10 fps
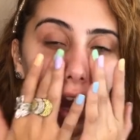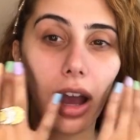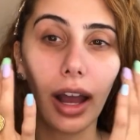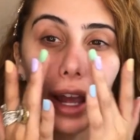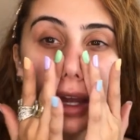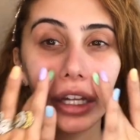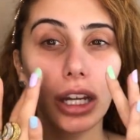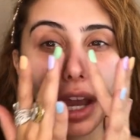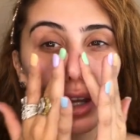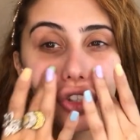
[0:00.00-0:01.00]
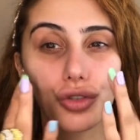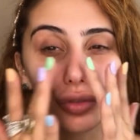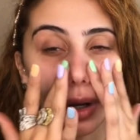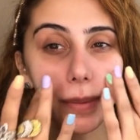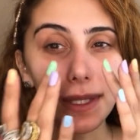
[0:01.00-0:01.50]
I
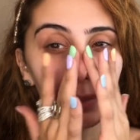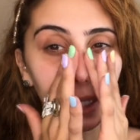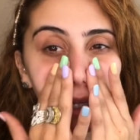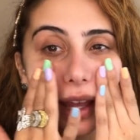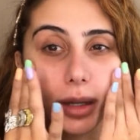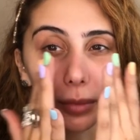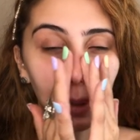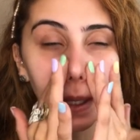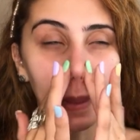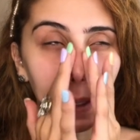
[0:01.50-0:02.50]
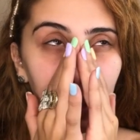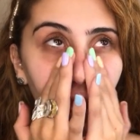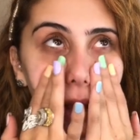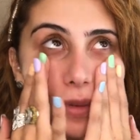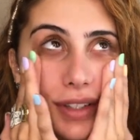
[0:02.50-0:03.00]
dropped my camera that I
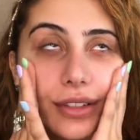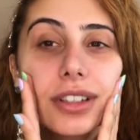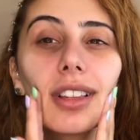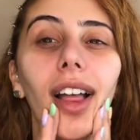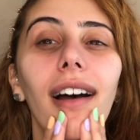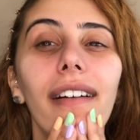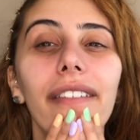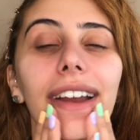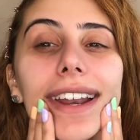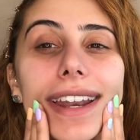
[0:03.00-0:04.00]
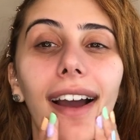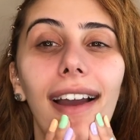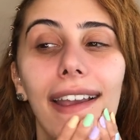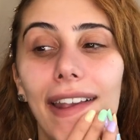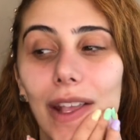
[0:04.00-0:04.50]
absolutely love and
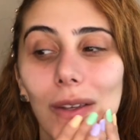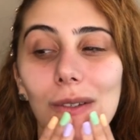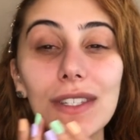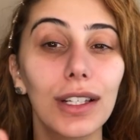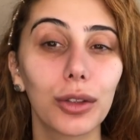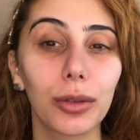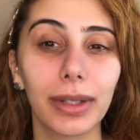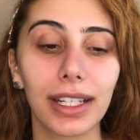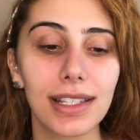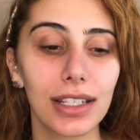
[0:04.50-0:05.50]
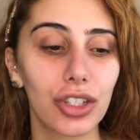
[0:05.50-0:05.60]
I use the Lumix